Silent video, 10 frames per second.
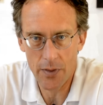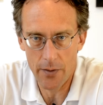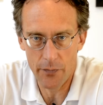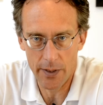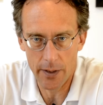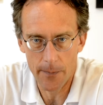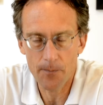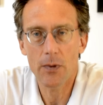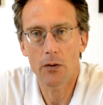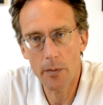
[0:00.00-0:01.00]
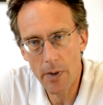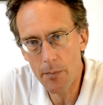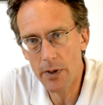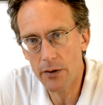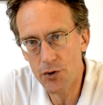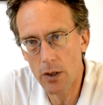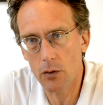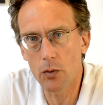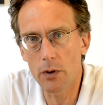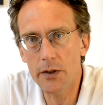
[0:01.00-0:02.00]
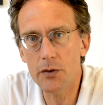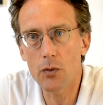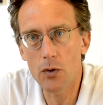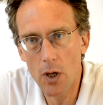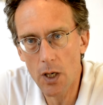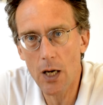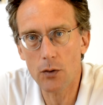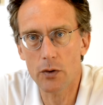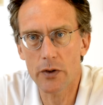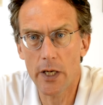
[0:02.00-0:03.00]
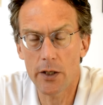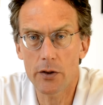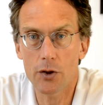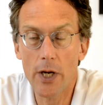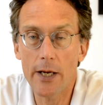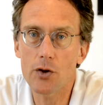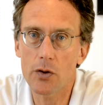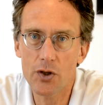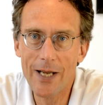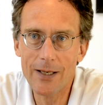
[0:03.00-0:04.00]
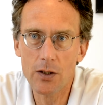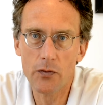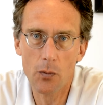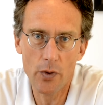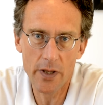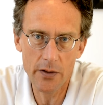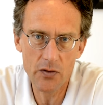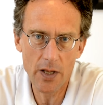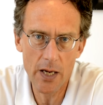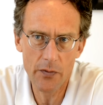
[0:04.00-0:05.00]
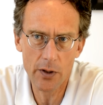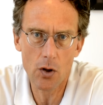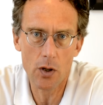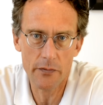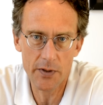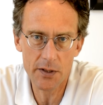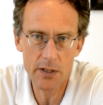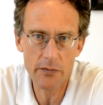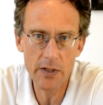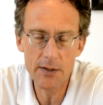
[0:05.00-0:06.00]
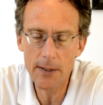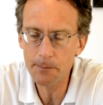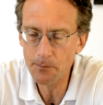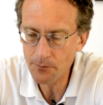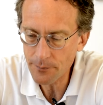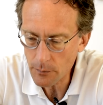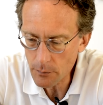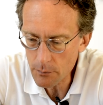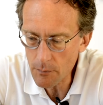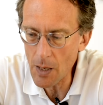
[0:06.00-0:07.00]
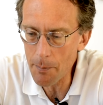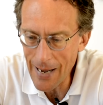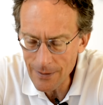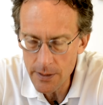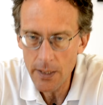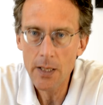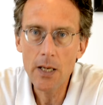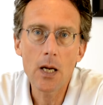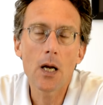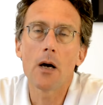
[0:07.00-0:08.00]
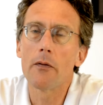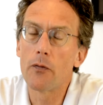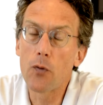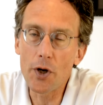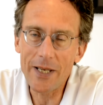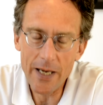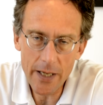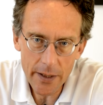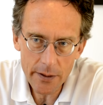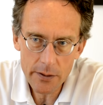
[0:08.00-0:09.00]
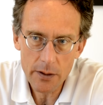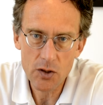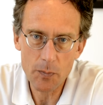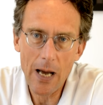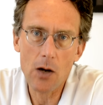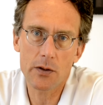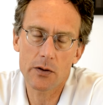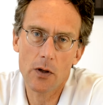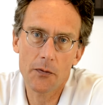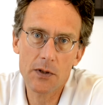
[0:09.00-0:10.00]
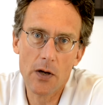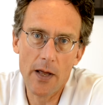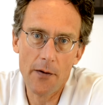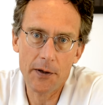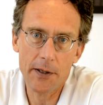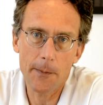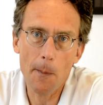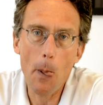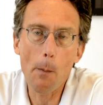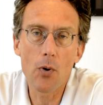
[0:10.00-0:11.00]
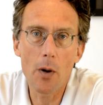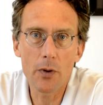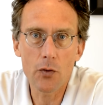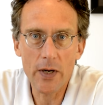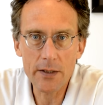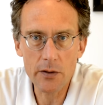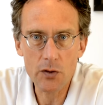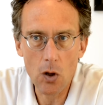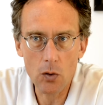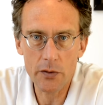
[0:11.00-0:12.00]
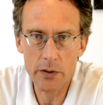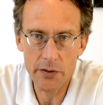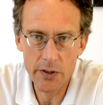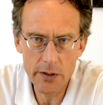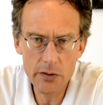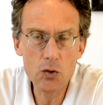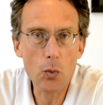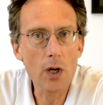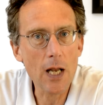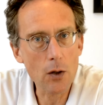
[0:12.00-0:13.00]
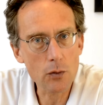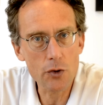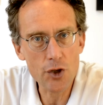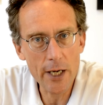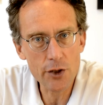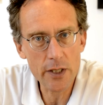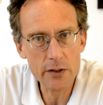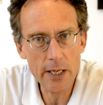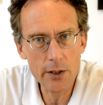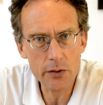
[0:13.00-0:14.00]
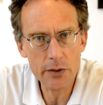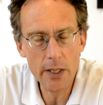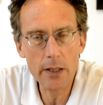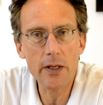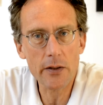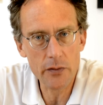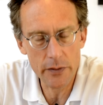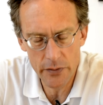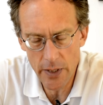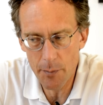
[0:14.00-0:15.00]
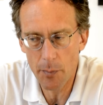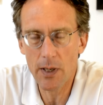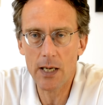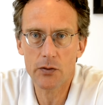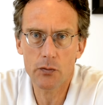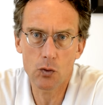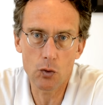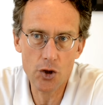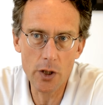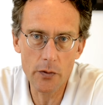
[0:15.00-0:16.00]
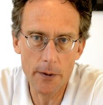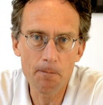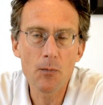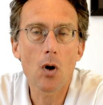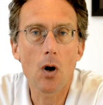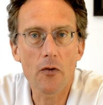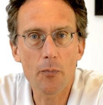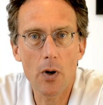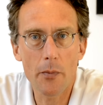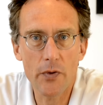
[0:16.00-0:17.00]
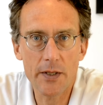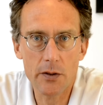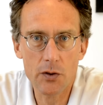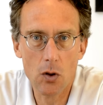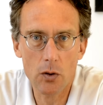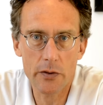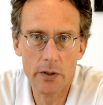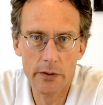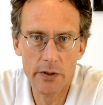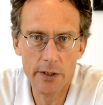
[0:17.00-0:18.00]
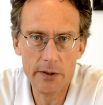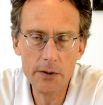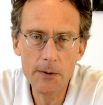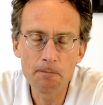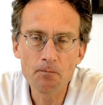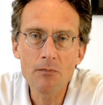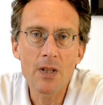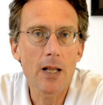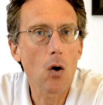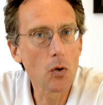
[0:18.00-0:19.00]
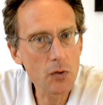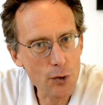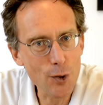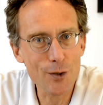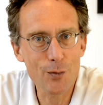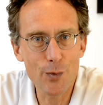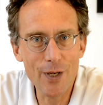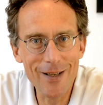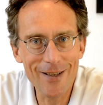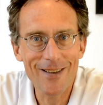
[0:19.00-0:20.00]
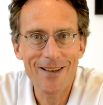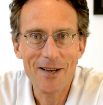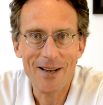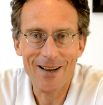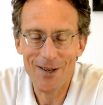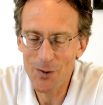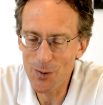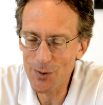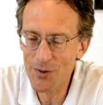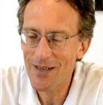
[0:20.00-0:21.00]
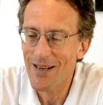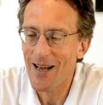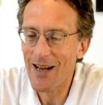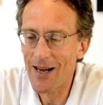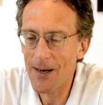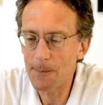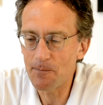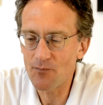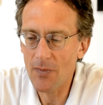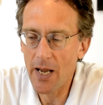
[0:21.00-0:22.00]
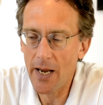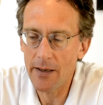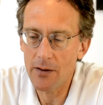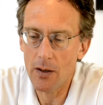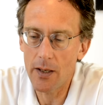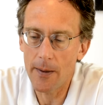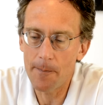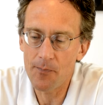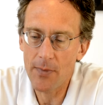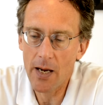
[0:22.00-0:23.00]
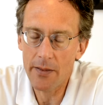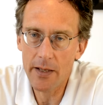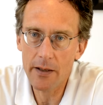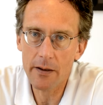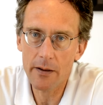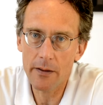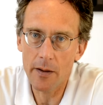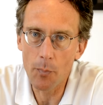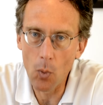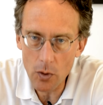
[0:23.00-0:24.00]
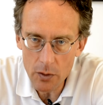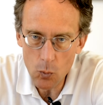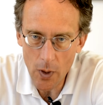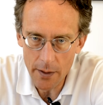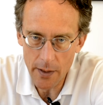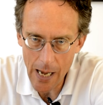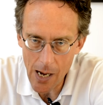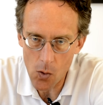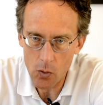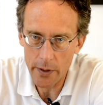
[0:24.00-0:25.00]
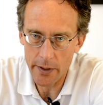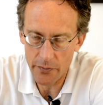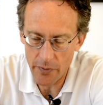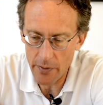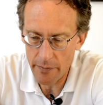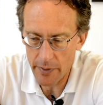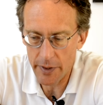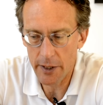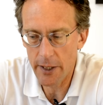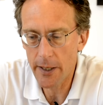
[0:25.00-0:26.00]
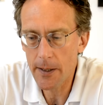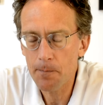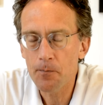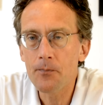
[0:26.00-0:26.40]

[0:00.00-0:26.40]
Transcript: Africa. Remember, the general rule is you're not allowed to change your status from within South Africa on a visitor visa. But for years, spouses of South African permanent residence holders and citizens were allowed to change their status here. That same applies to children of permanent residence holders and citizens. Also not really news. I think the important one now, and it's very, very clear,